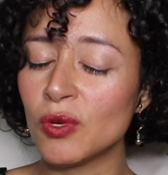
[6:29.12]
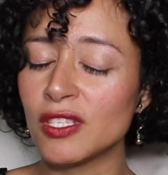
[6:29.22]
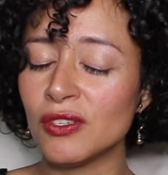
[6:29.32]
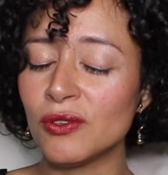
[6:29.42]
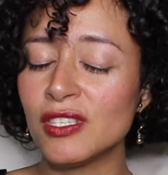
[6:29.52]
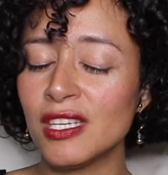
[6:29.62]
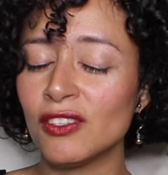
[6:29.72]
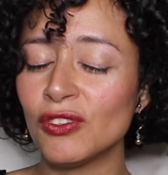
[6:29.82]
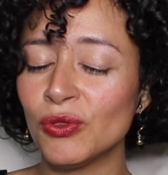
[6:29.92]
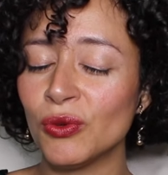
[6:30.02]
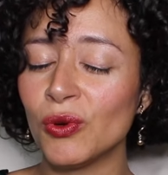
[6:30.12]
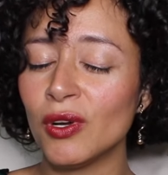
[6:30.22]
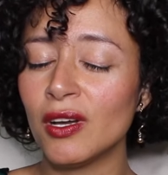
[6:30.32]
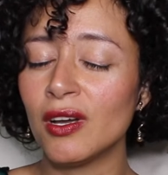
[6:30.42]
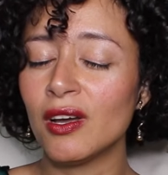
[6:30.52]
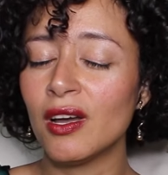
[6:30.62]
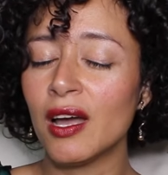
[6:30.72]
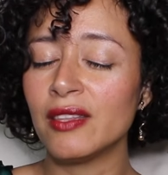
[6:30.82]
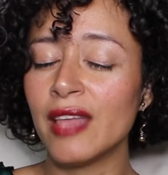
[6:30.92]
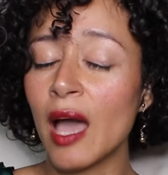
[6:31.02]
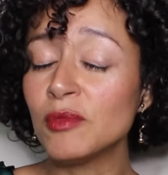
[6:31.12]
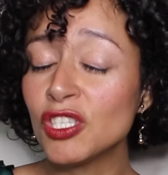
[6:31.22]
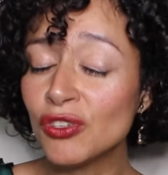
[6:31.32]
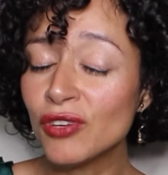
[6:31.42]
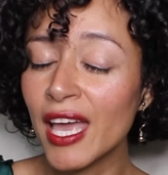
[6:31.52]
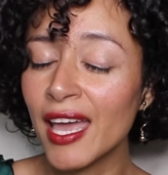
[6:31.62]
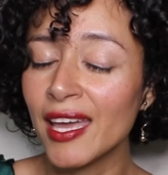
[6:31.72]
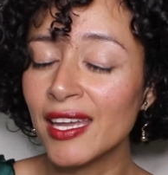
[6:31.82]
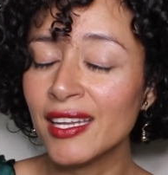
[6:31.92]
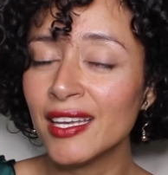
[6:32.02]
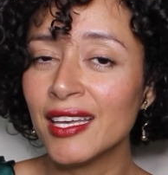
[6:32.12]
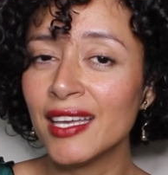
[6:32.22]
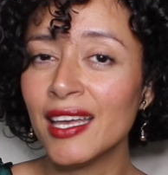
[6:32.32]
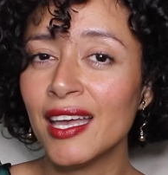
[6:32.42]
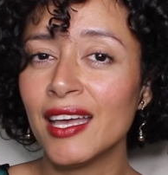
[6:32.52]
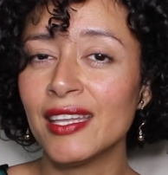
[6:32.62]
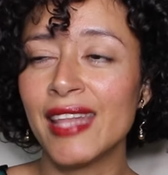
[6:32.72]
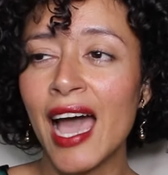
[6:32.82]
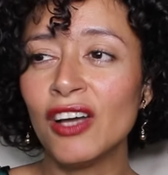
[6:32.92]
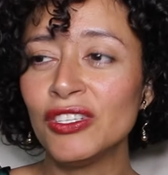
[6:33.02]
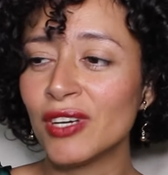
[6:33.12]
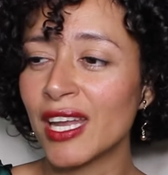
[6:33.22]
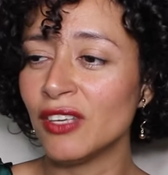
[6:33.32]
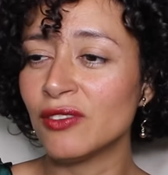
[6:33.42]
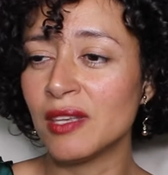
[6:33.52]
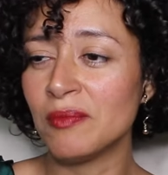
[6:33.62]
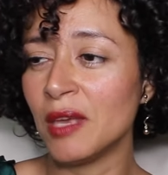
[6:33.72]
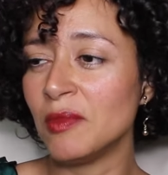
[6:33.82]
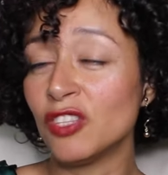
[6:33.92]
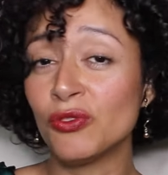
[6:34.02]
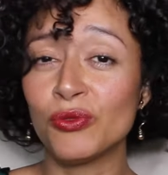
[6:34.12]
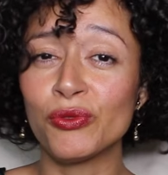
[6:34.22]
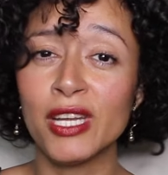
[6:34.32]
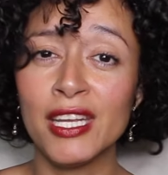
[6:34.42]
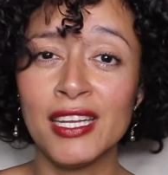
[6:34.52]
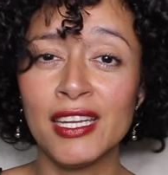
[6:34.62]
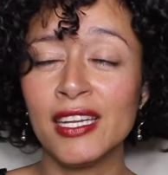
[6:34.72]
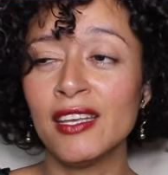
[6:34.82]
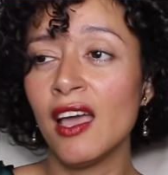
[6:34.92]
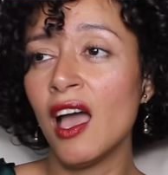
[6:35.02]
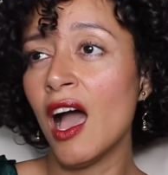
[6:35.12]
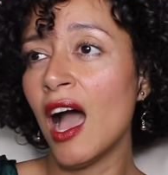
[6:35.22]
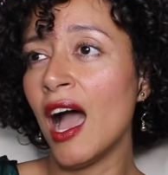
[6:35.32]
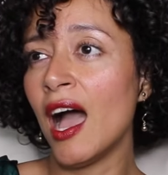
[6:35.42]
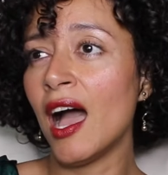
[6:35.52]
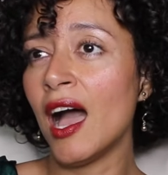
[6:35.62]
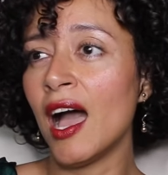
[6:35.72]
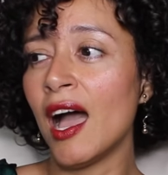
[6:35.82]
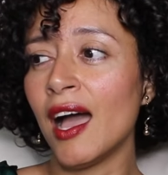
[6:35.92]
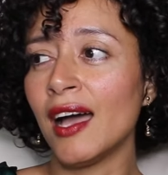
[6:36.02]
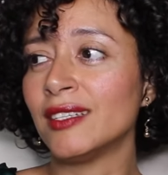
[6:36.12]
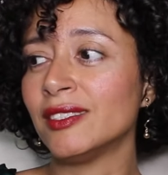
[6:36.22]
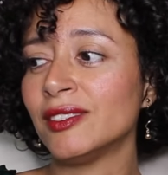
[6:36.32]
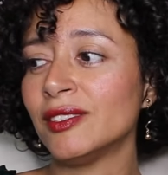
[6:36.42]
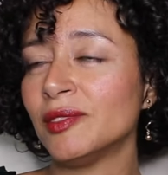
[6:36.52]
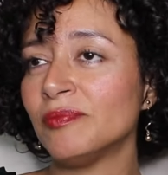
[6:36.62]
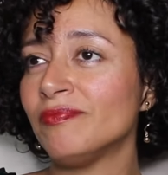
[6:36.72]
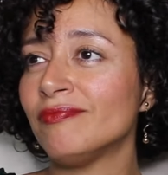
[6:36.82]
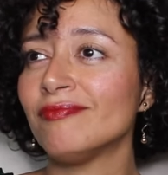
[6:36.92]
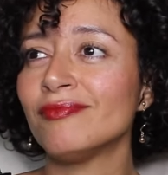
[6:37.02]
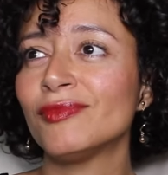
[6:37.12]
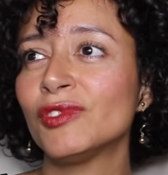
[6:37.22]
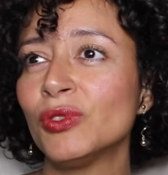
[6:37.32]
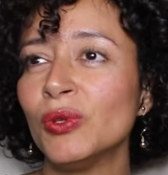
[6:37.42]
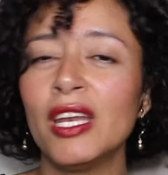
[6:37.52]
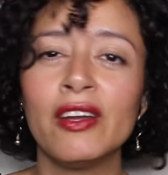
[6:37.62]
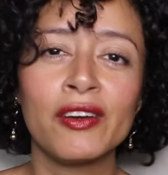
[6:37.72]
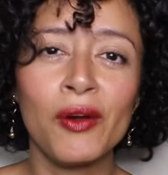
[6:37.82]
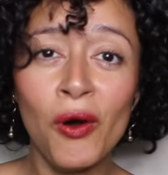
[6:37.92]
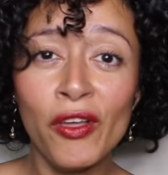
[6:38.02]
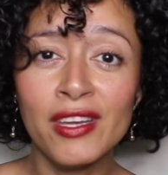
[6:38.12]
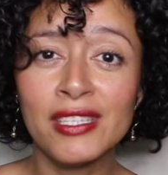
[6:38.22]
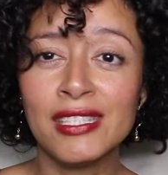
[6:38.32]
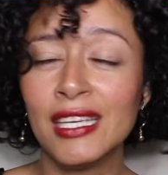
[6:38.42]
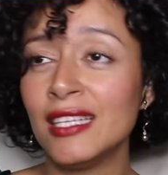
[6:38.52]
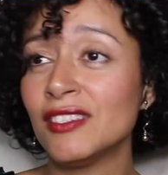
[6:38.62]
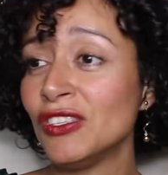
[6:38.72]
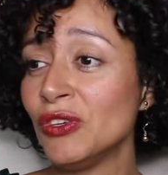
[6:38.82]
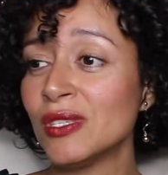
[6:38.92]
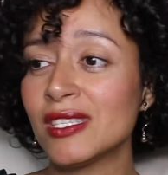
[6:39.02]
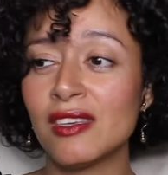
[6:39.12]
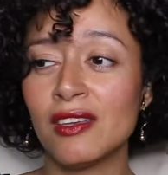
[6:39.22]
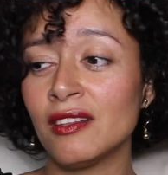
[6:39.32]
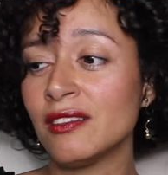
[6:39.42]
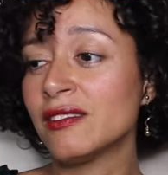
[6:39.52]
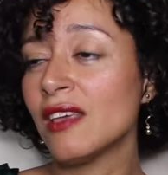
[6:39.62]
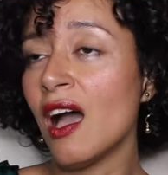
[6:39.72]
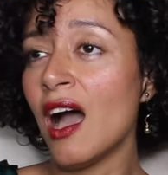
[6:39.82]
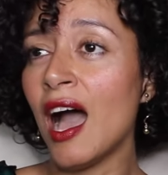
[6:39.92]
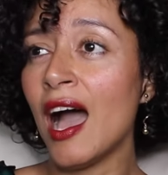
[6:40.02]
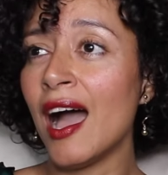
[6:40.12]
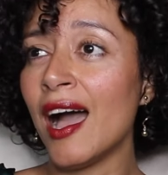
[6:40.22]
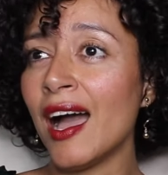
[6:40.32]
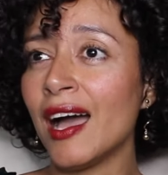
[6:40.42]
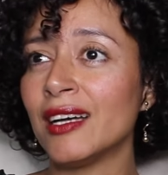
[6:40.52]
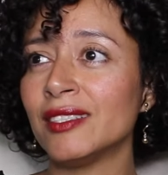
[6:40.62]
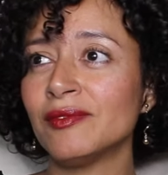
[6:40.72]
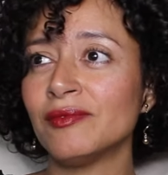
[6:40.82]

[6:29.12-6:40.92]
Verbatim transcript: was using to damage your head, now you're gonna use it maybe to read. Uh, to learn other things, new skills, uh,